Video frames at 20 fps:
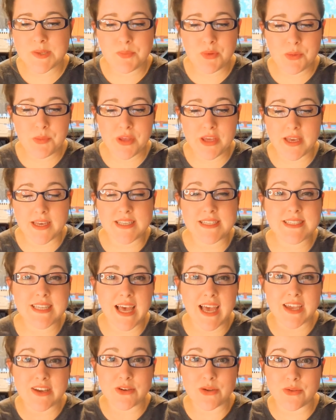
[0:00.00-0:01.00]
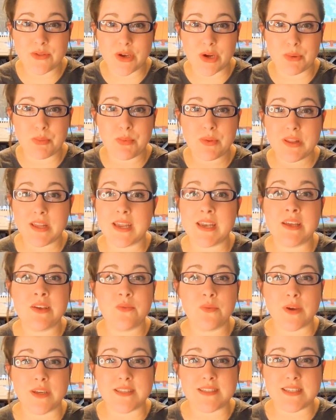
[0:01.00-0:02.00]
simply because I know there are plenty
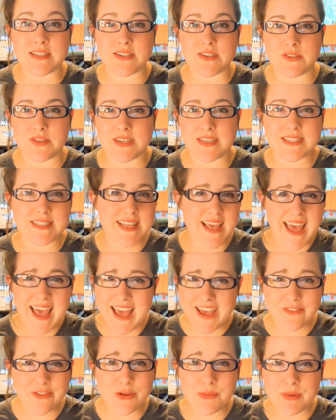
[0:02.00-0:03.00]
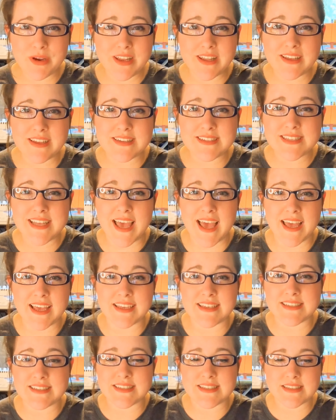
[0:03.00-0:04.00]
of ways to do this. Everybody else
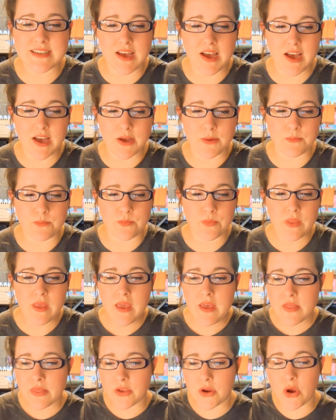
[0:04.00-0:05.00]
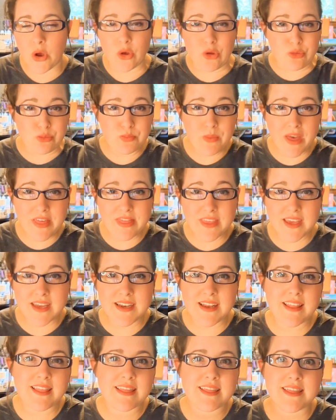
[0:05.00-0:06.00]
has their own
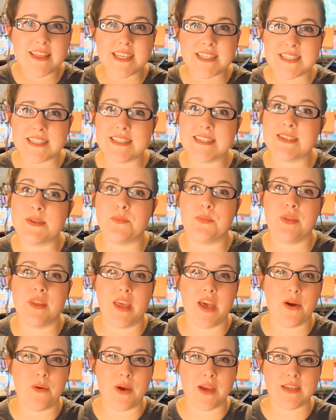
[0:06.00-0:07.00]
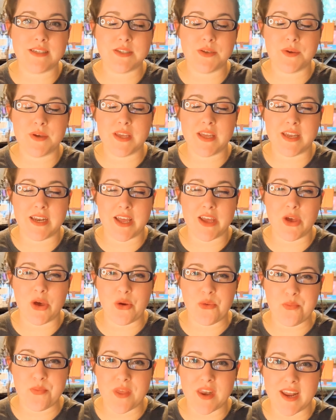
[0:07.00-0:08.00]
method. This is simply how I do it, and I
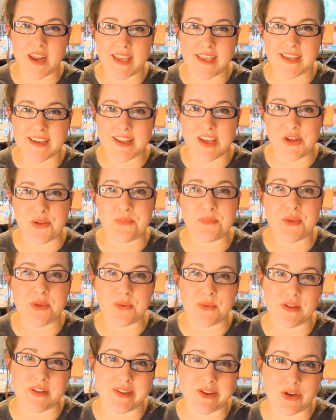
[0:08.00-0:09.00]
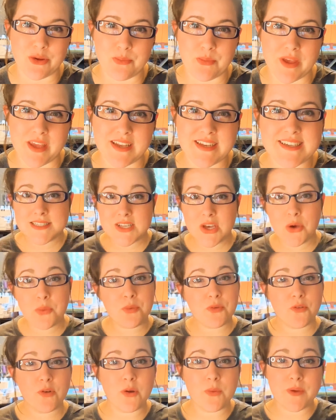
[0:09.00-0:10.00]
hope I can help you a little bit. So
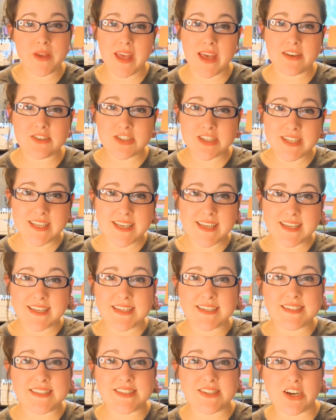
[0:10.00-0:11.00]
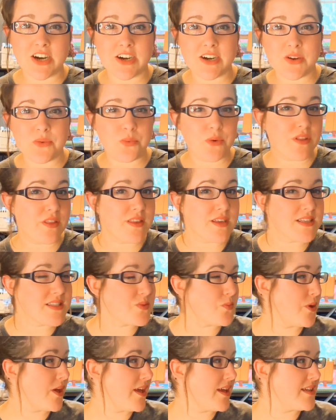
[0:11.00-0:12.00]
before we actually get started with this
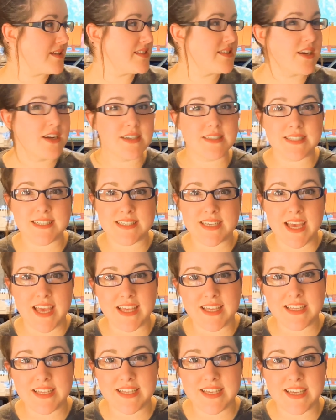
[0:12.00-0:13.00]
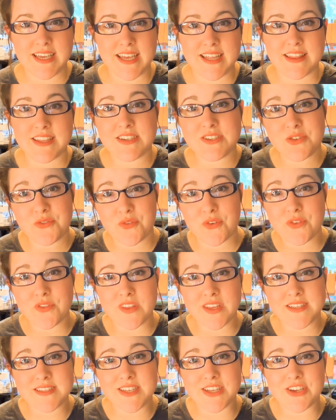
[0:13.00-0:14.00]
wig and start detangling it, there's a few
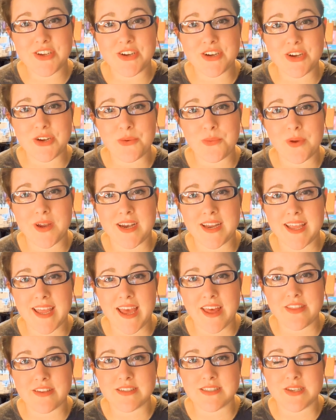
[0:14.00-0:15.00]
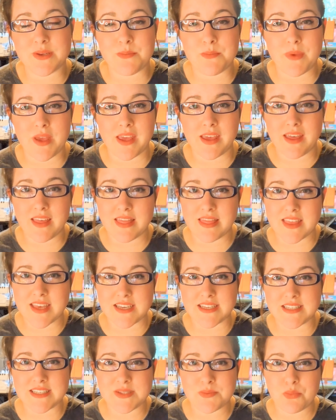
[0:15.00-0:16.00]
things that you're going to want to gather to make
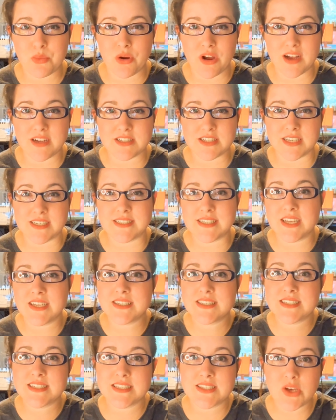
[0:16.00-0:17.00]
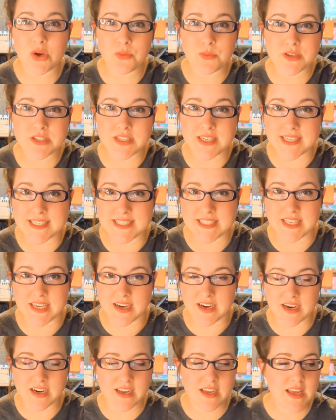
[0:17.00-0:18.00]
this project so much
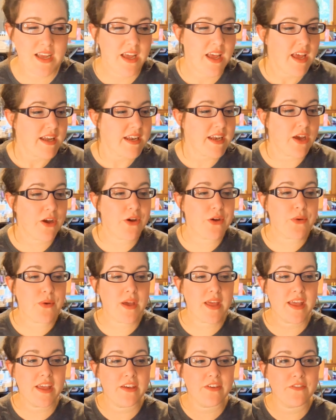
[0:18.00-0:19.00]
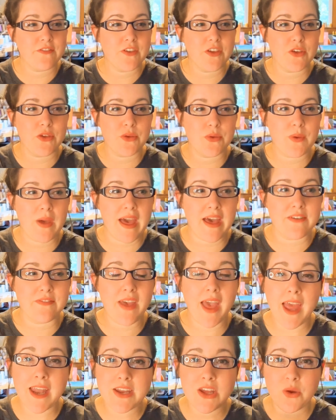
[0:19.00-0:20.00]
easier. Now, if you have
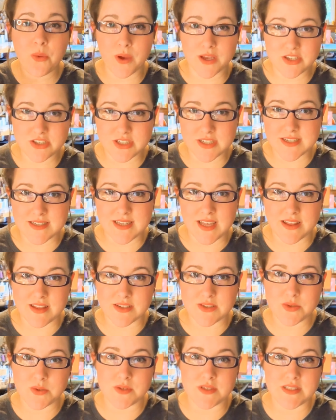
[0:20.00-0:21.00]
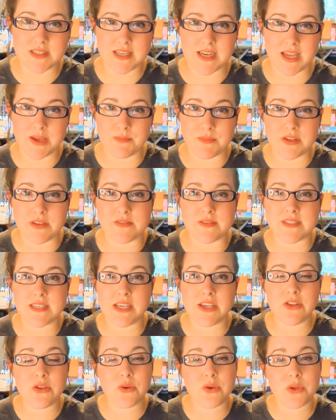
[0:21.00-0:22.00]
any questions on the tools that I'm
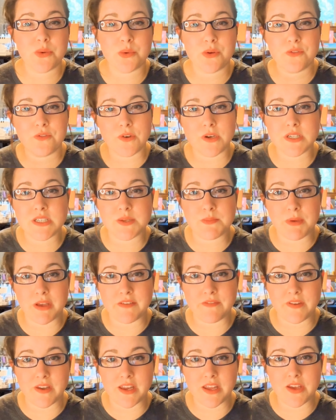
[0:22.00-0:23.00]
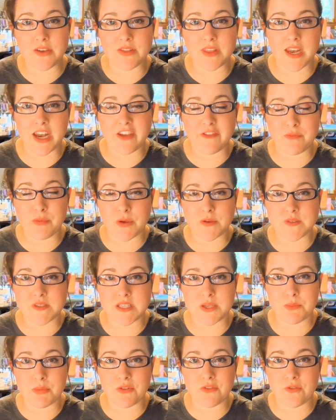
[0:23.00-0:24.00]
using, you can refer to my video that I've
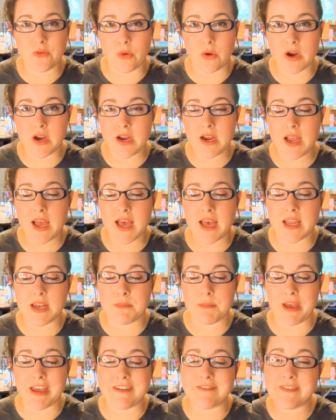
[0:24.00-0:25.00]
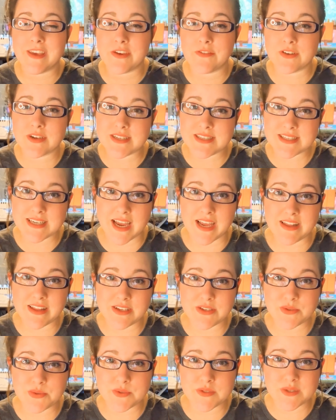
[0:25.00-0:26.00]
posted before on my favorite
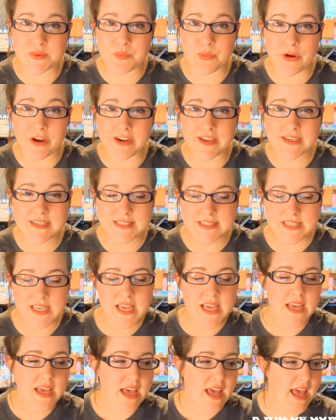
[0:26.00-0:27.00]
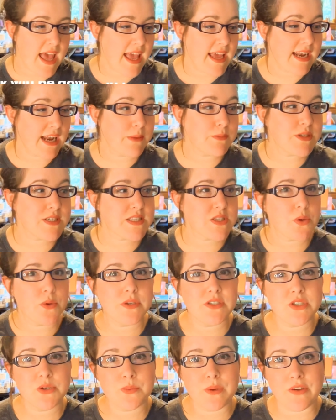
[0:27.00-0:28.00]
styling tools and products, and I'm just
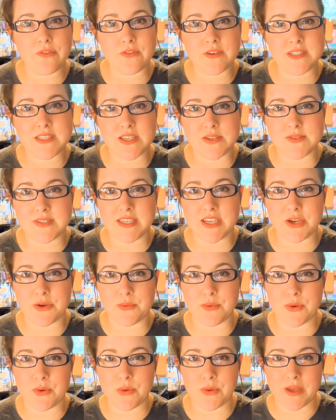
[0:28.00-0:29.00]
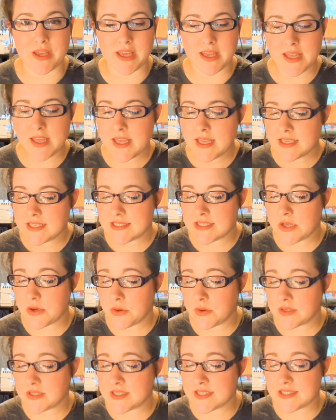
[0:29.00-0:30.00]
going to reference those here real quick.
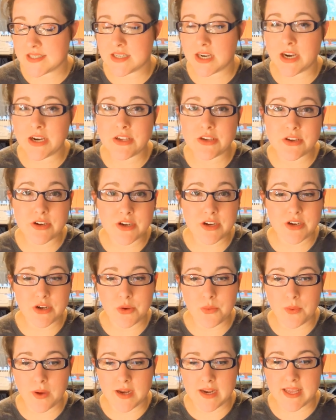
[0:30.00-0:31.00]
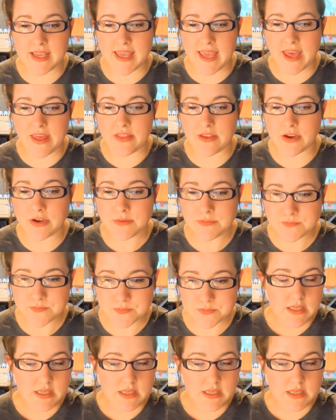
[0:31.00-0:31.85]
So to start, you're going to want to gather